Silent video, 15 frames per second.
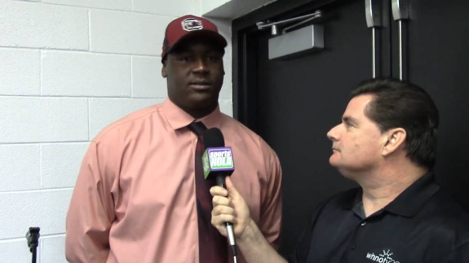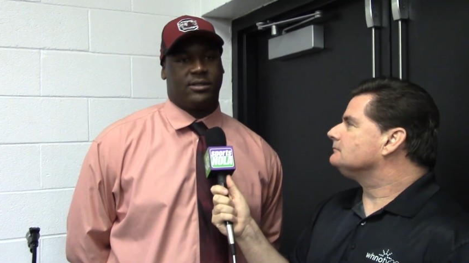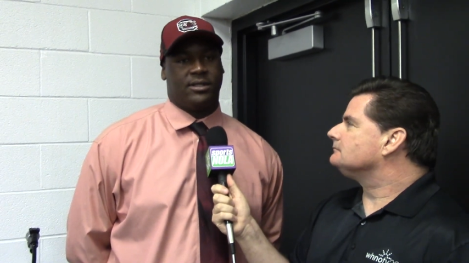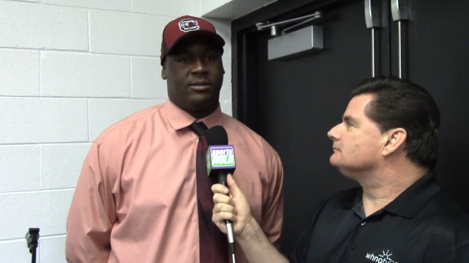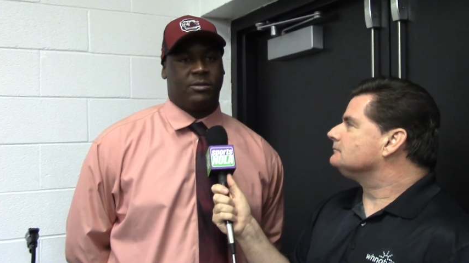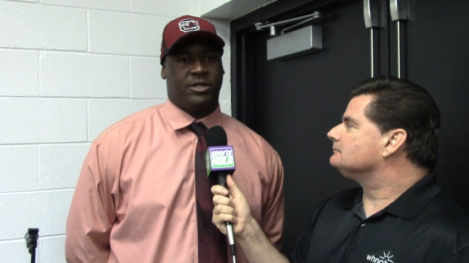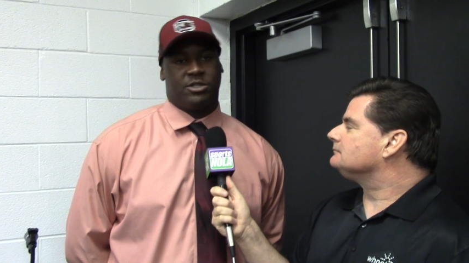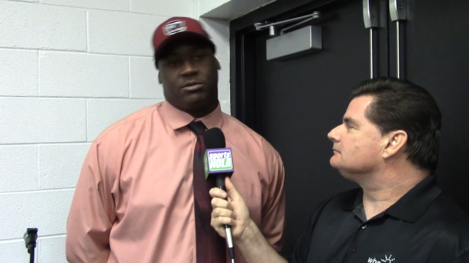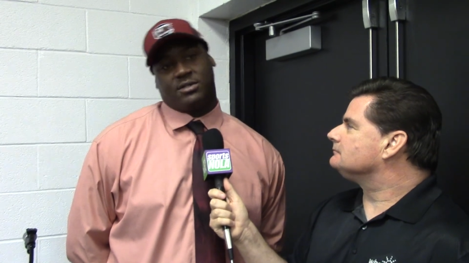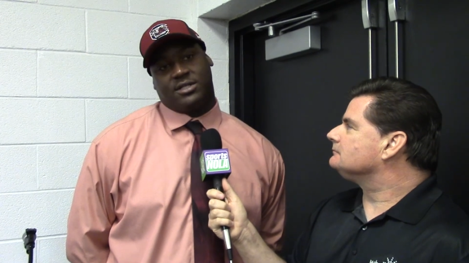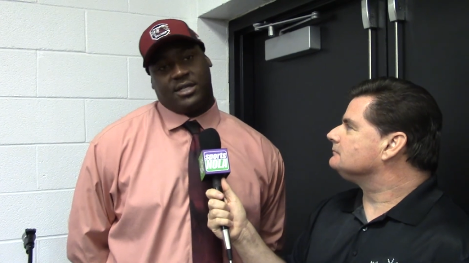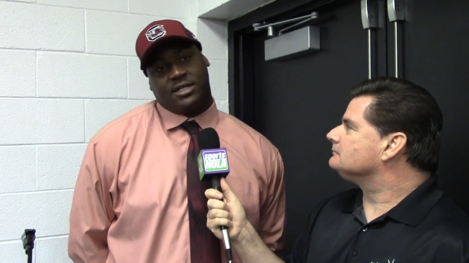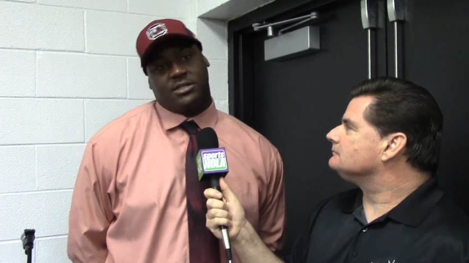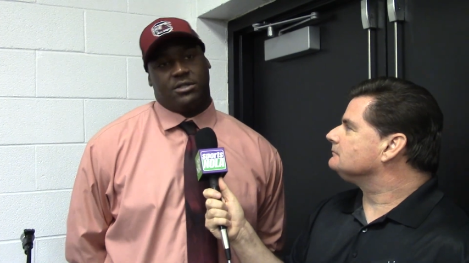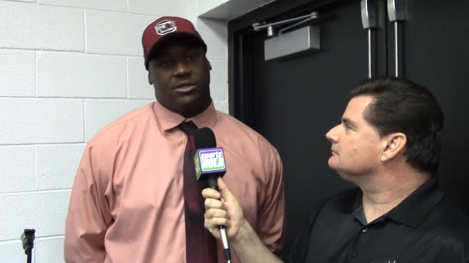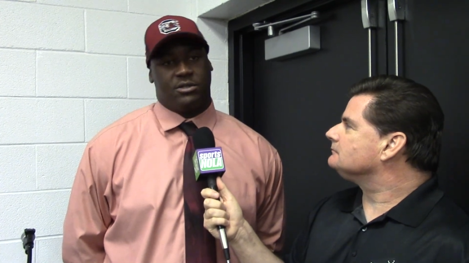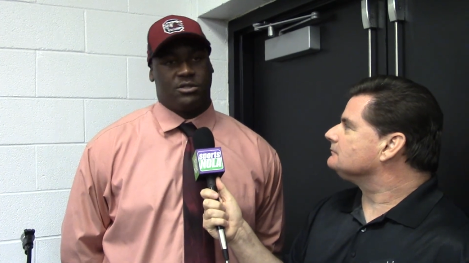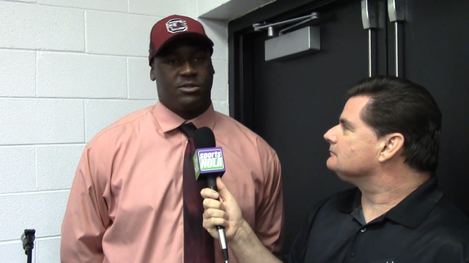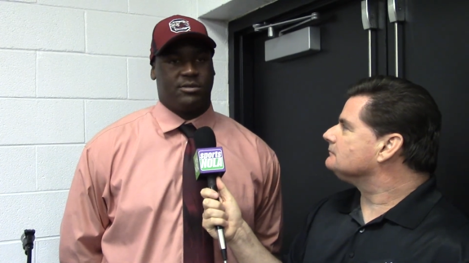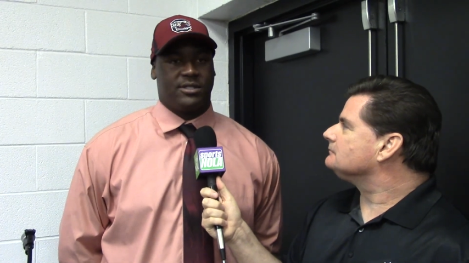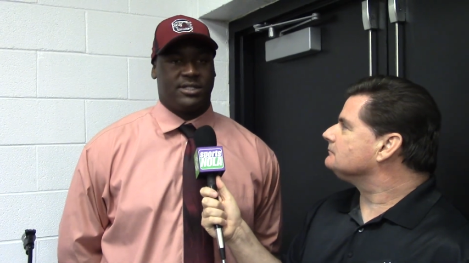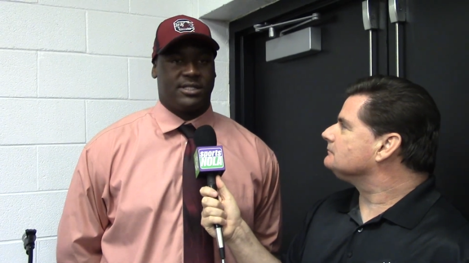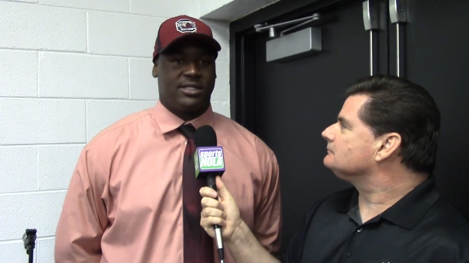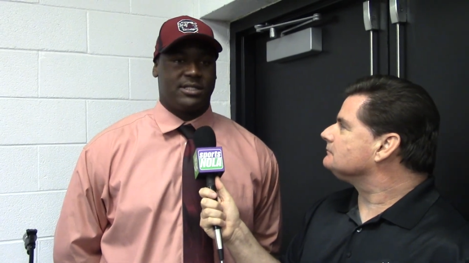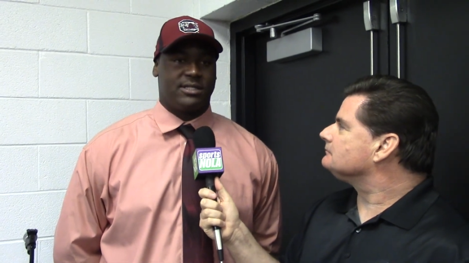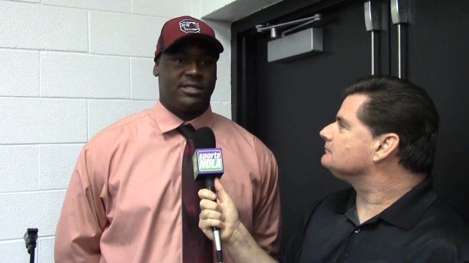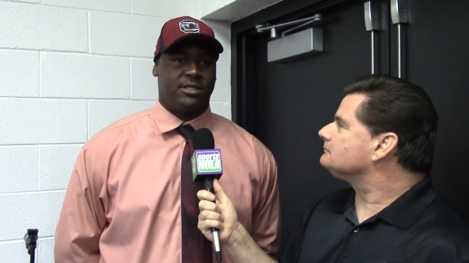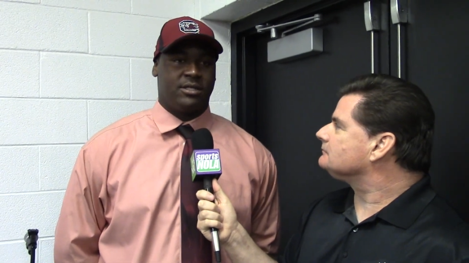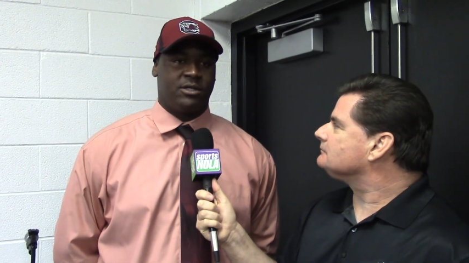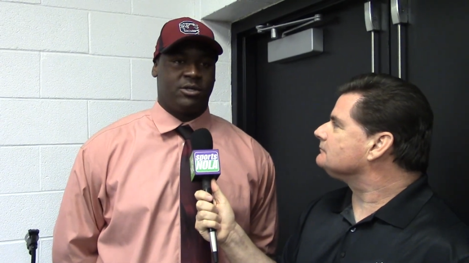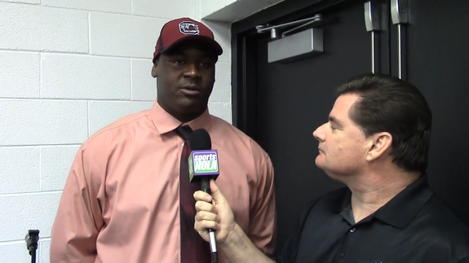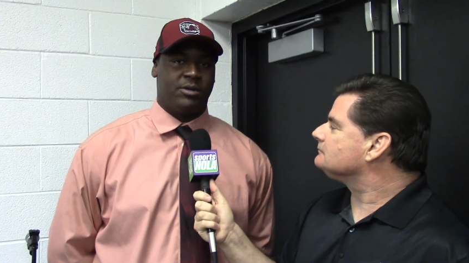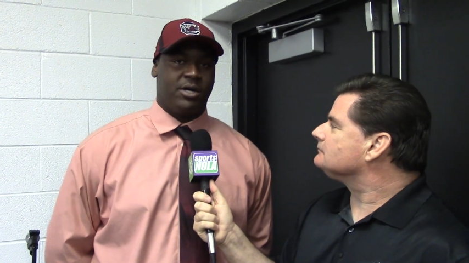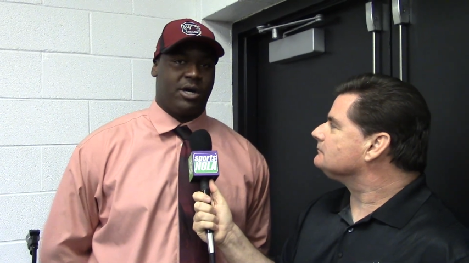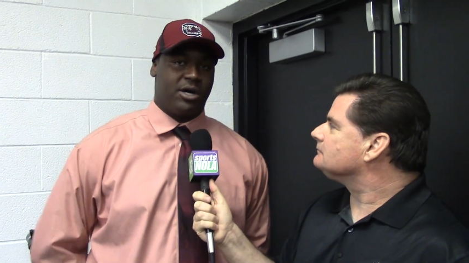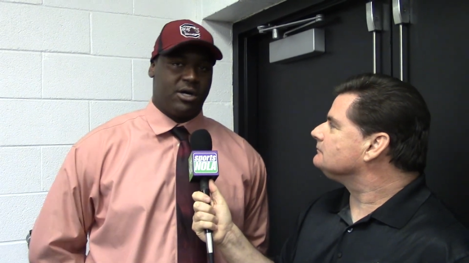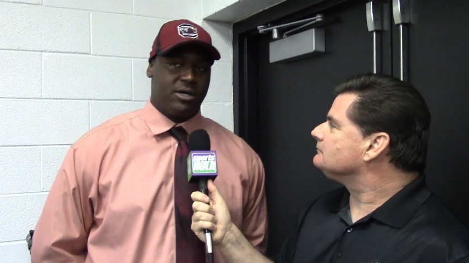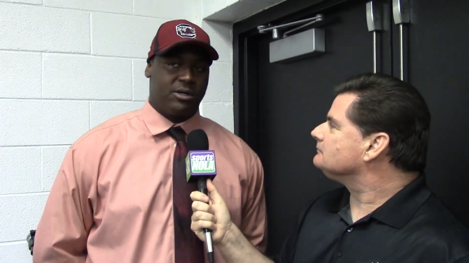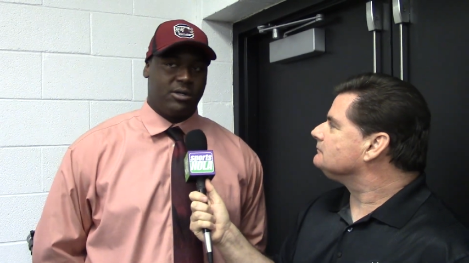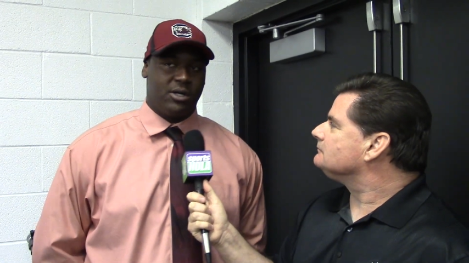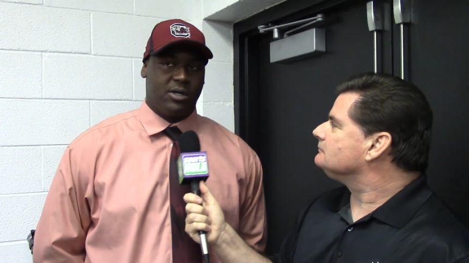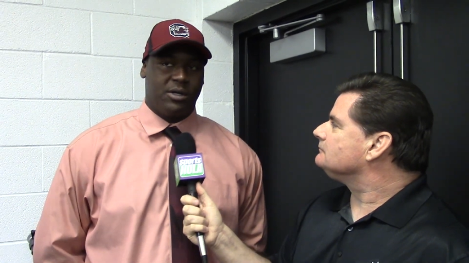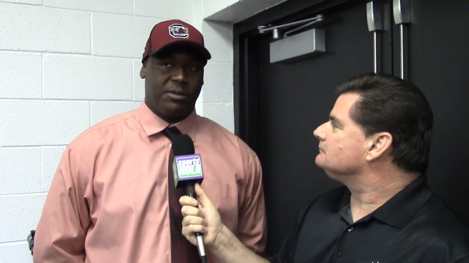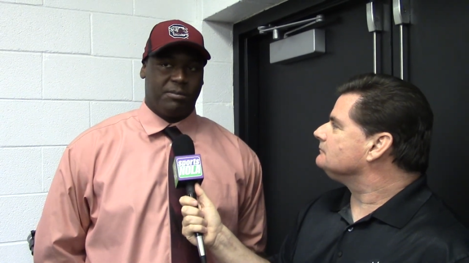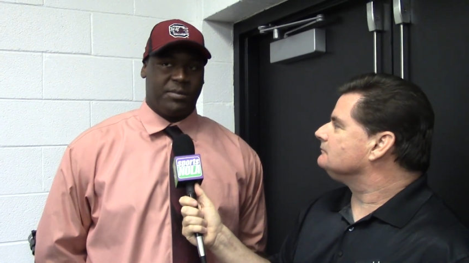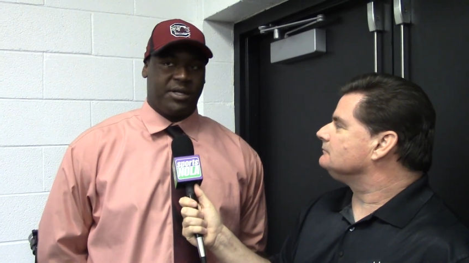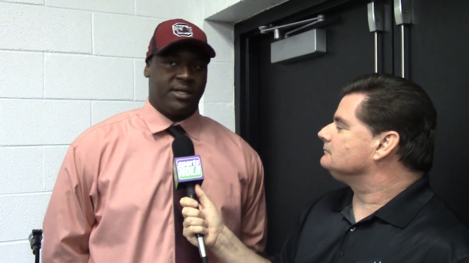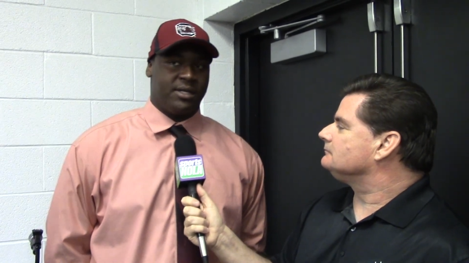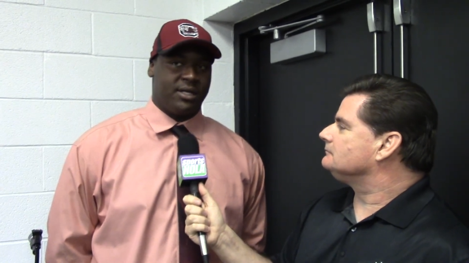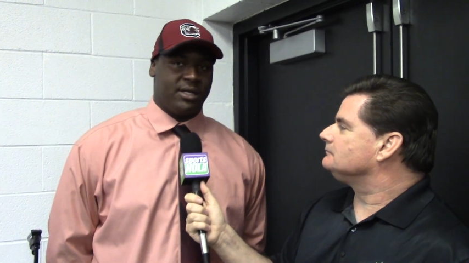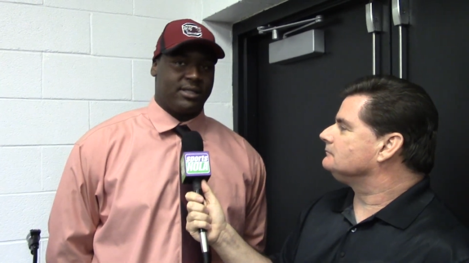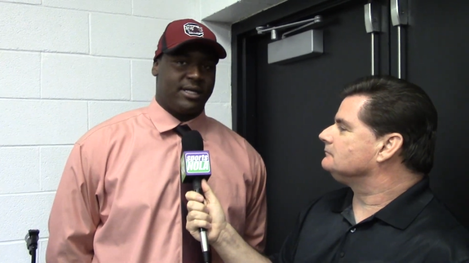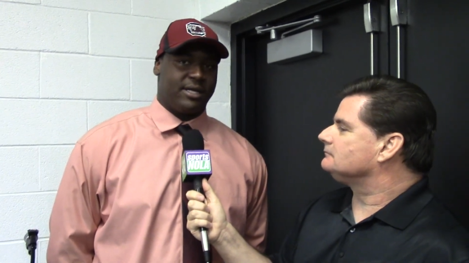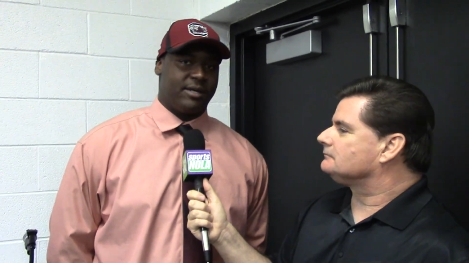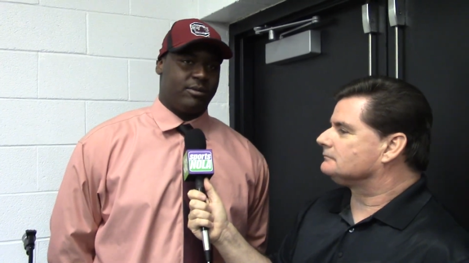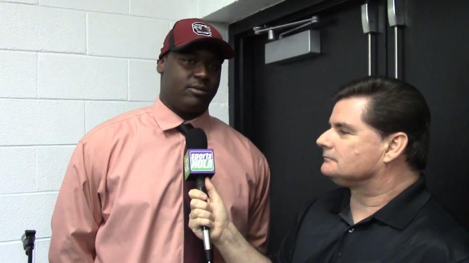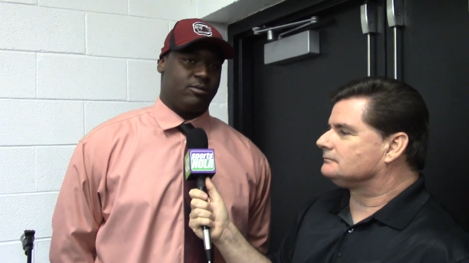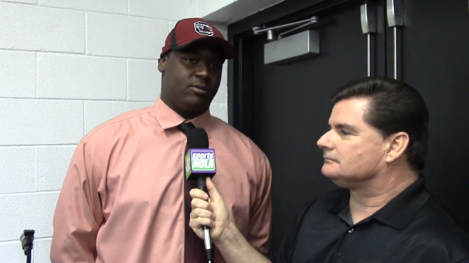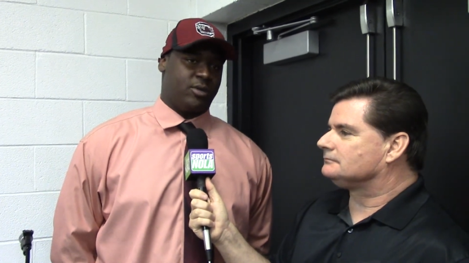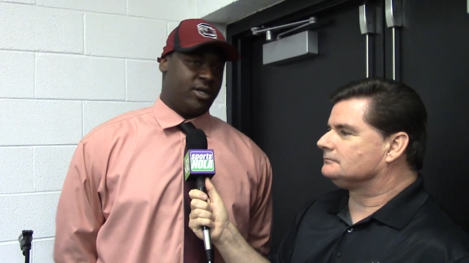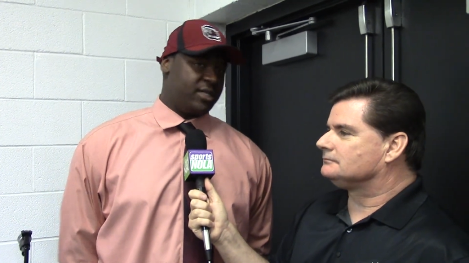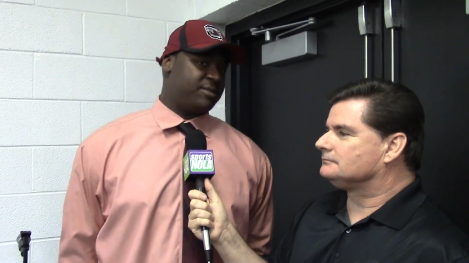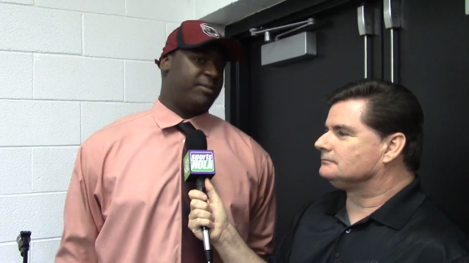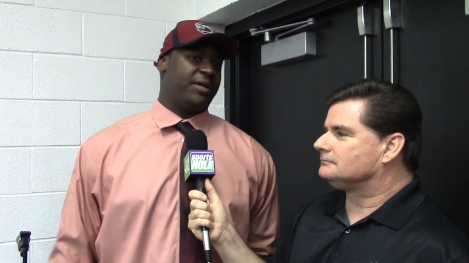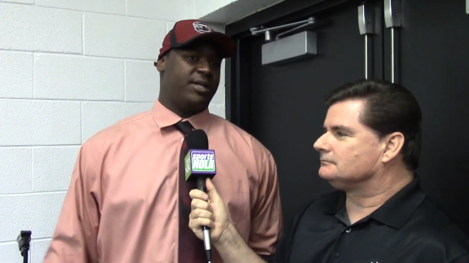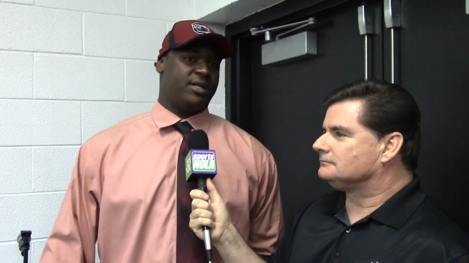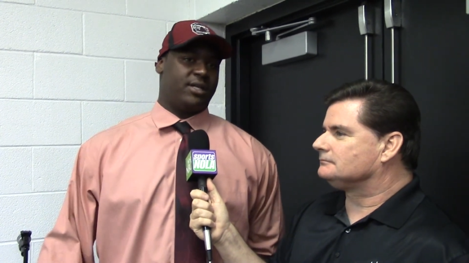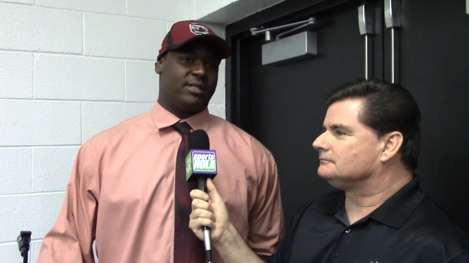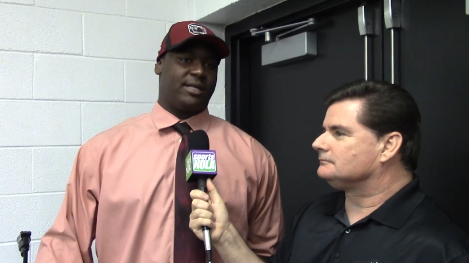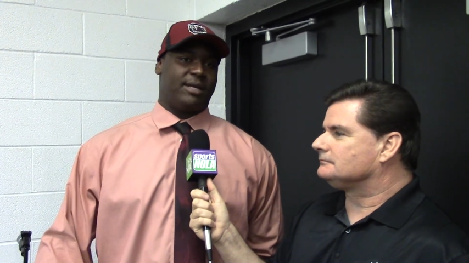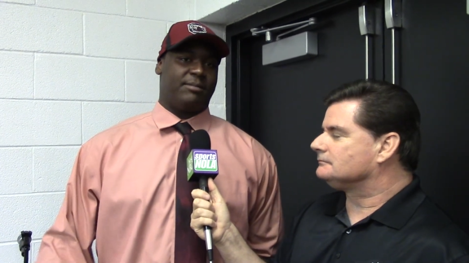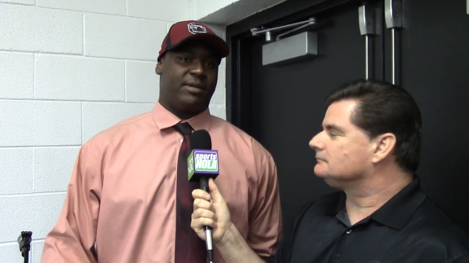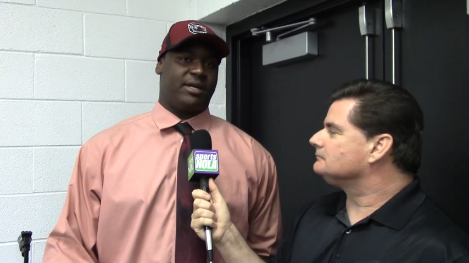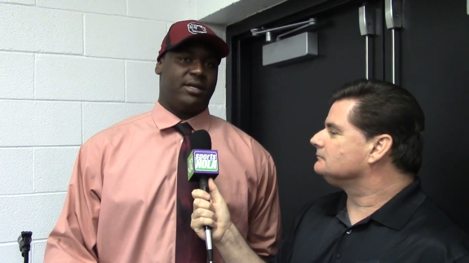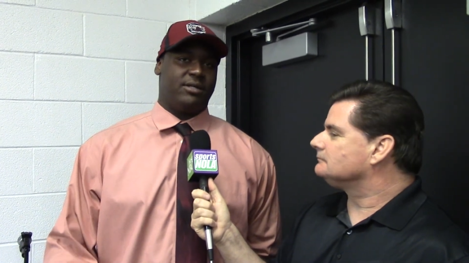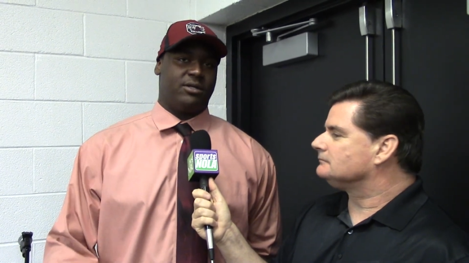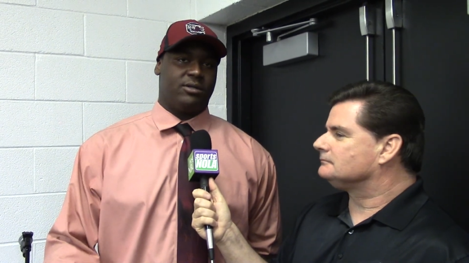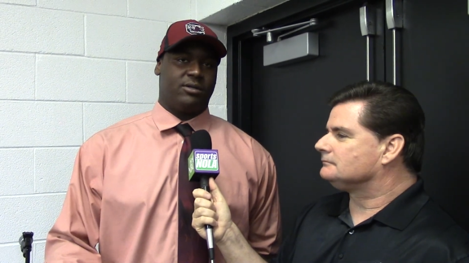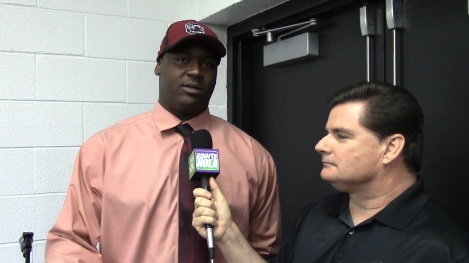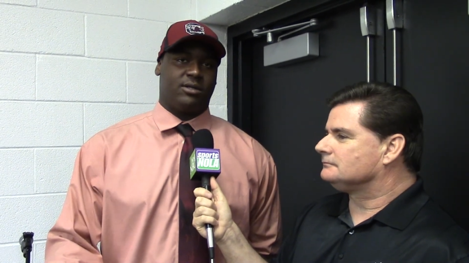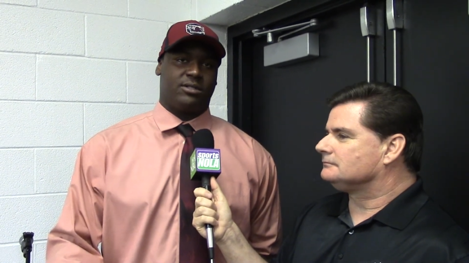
Speaker 1: and which was us, you know, 2016. You know, we all been looked at, was being looked at by you know, a